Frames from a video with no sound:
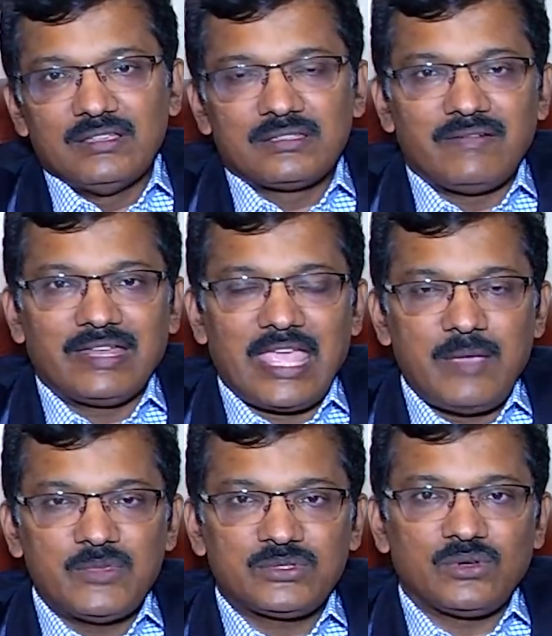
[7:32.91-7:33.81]
So our
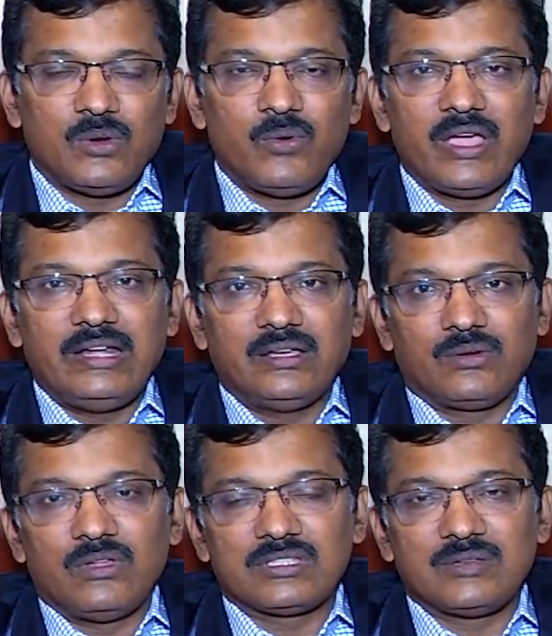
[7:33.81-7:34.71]
aim is to avoid
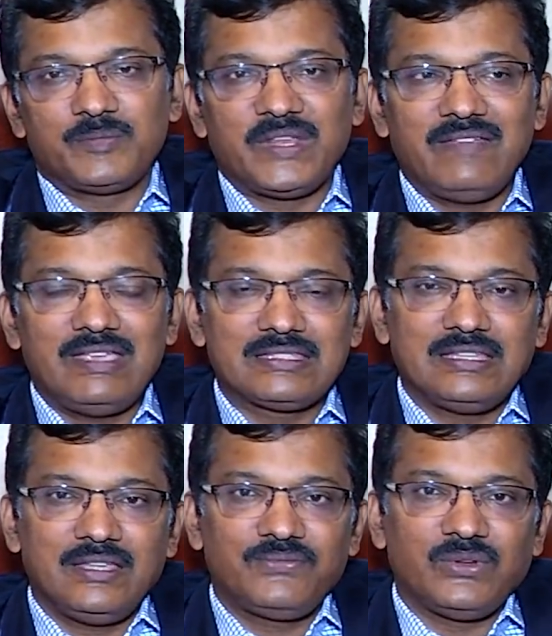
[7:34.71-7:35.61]
colostomy.
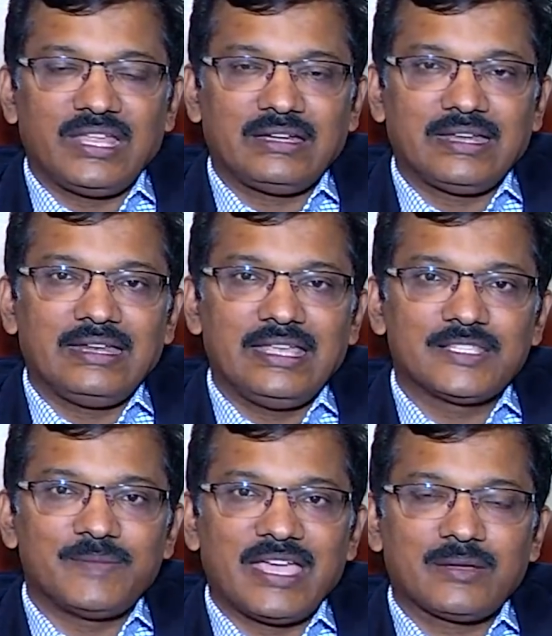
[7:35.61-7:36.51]
Previously, if you take ten
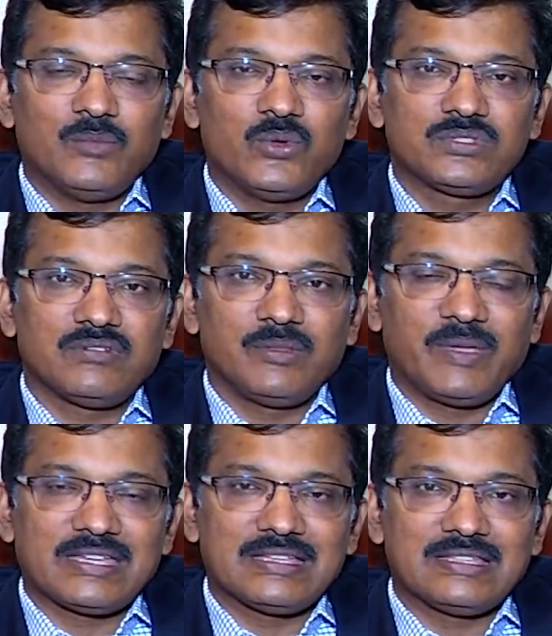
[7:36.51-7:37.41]
years back, most of the
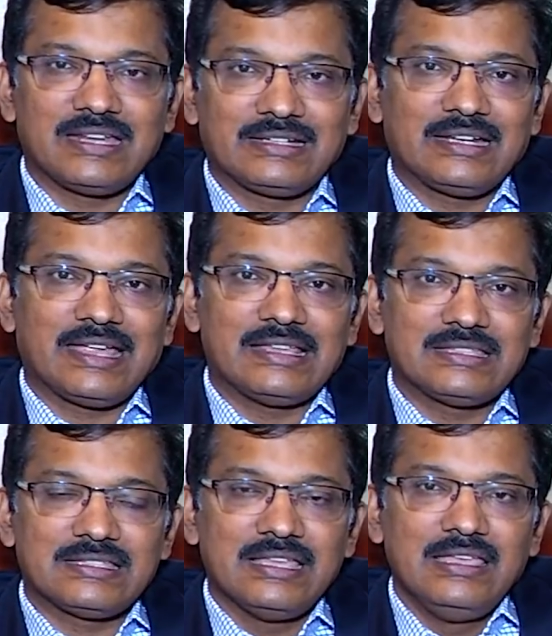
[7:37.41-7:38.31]
patients with rectal
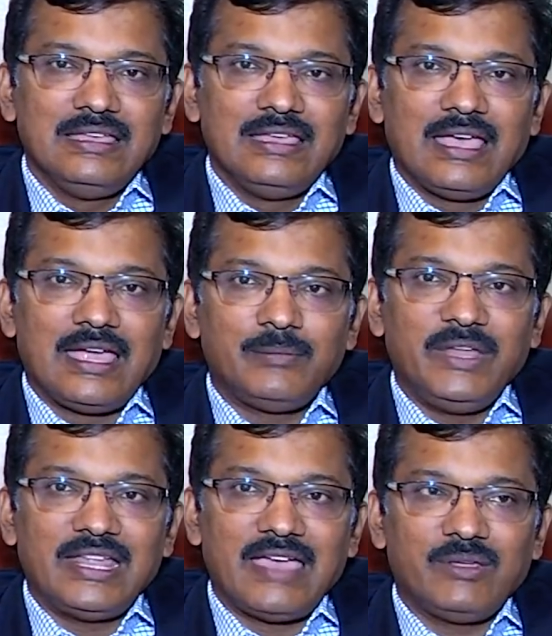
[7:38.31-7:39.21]
cancers had
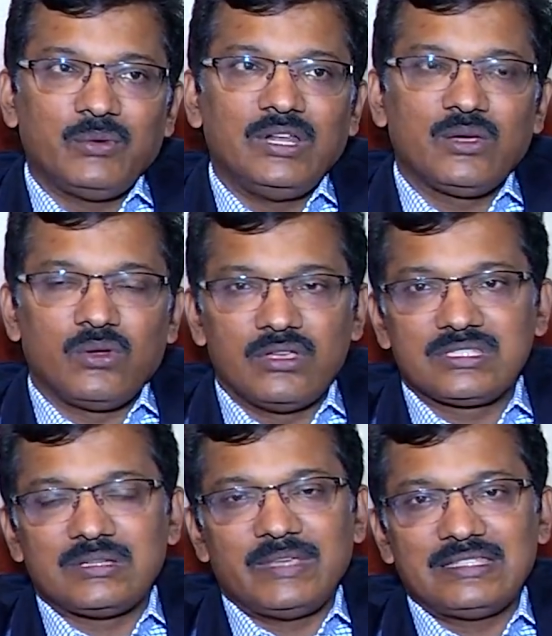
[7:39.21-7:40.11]
been having only
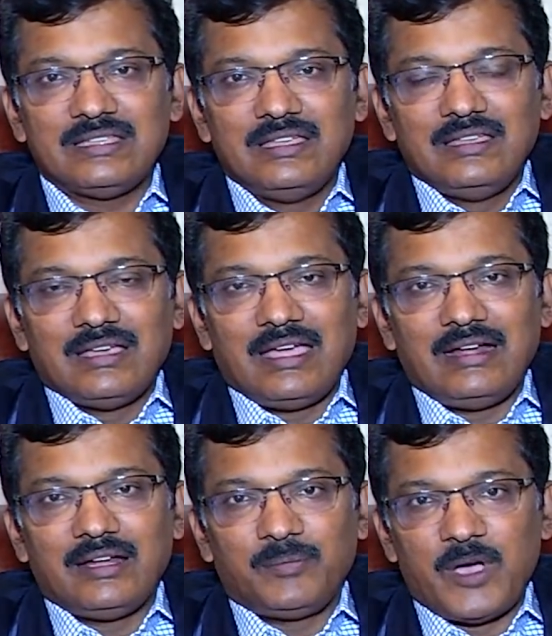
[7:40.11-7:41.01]
colostomies
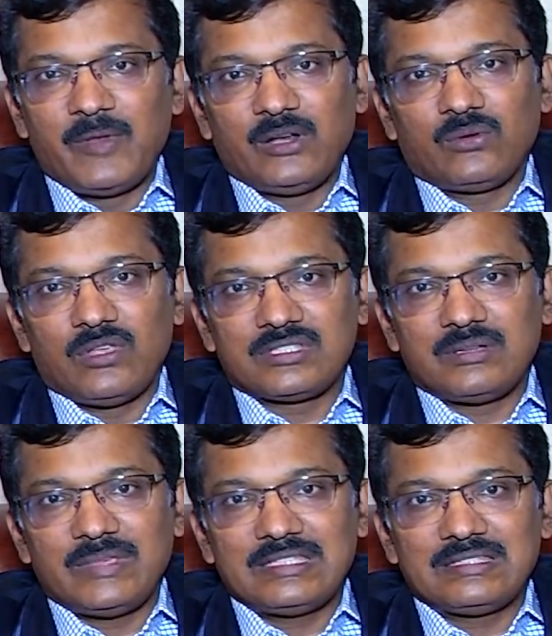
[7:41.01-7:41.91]
and the permanent
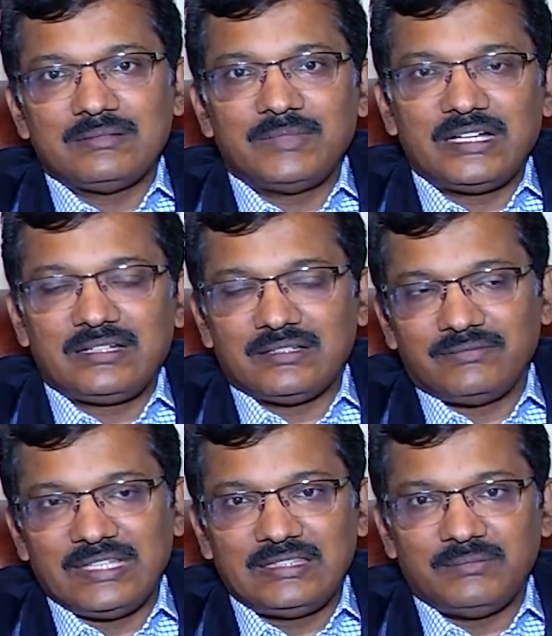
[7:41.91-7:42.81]
colostomies, but
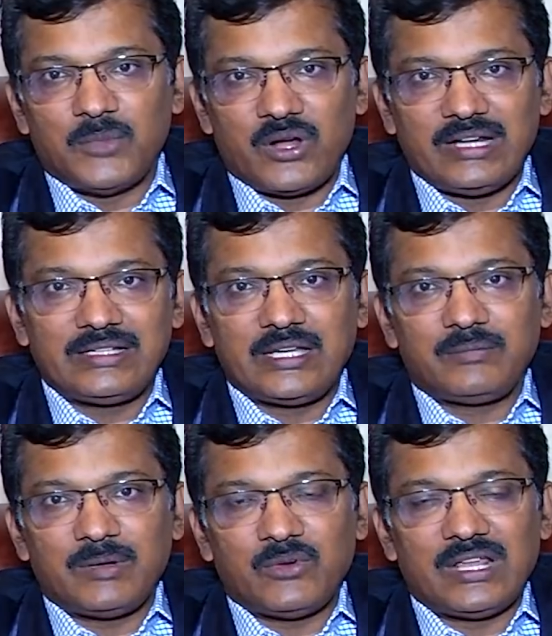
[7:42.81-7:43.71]
with the modern
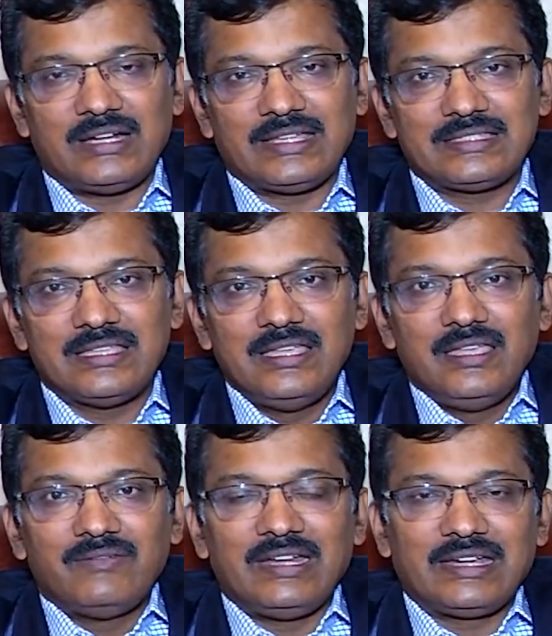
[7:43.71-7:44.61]
treatment modalities,
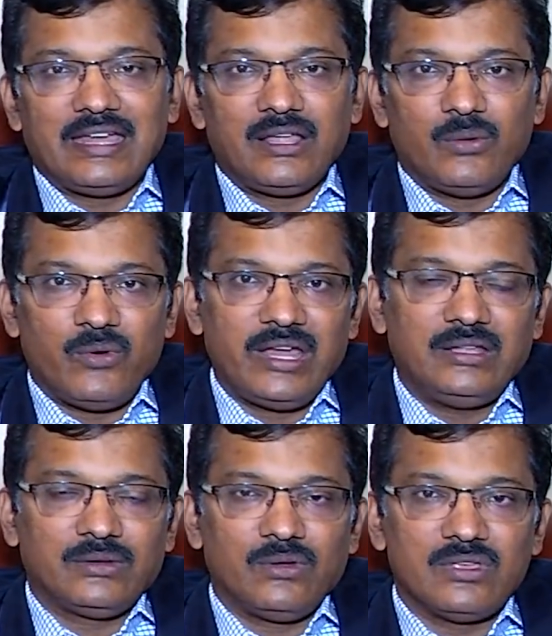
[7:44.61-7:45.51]
we try and avoid
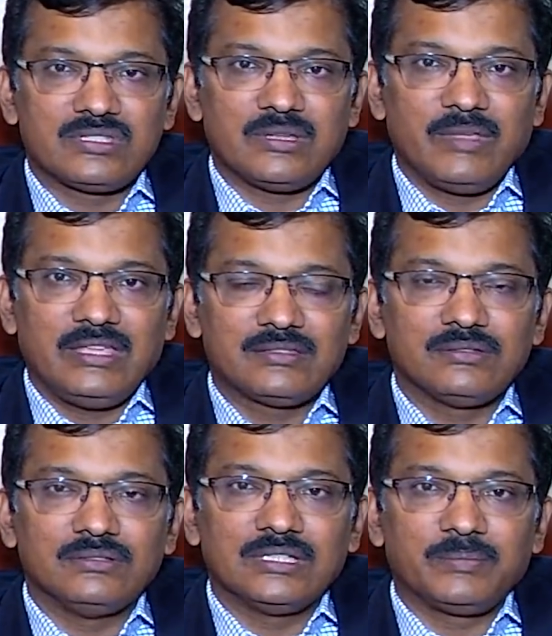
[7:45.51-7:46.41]
colostomy.
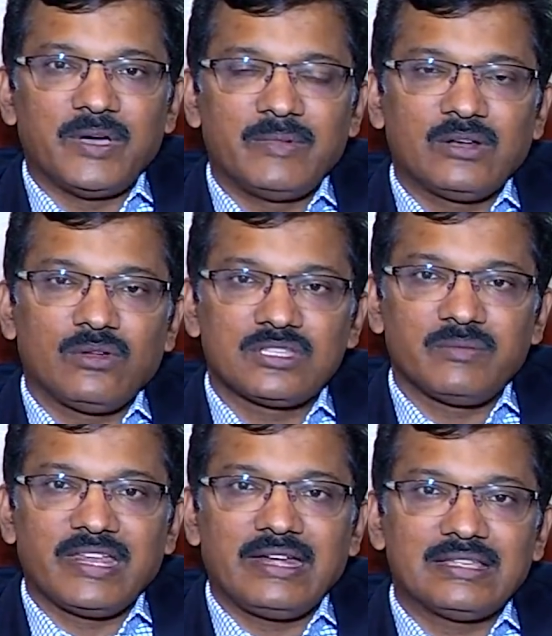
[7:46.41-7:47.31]
So the permanent
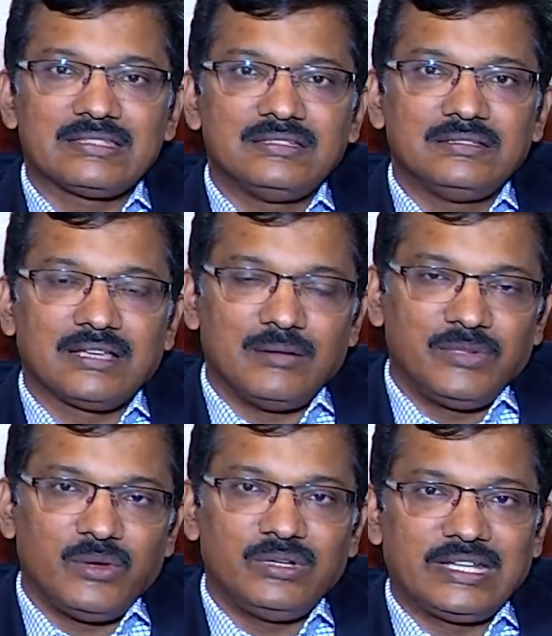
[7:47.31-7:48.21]
colostomy rate has come
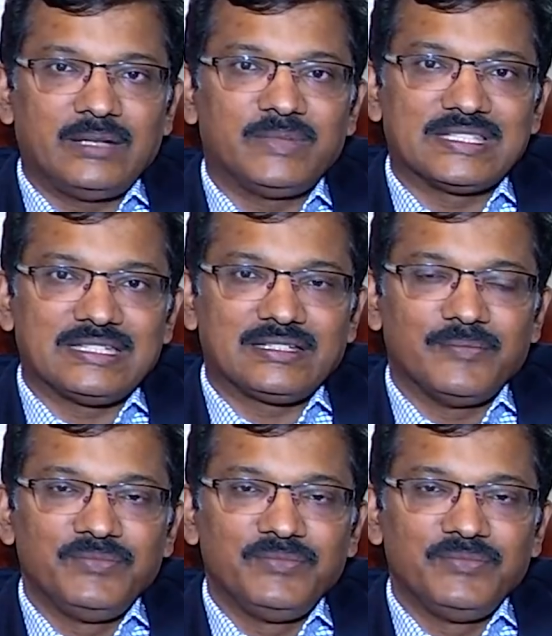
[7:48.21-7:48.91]
down to ten percent.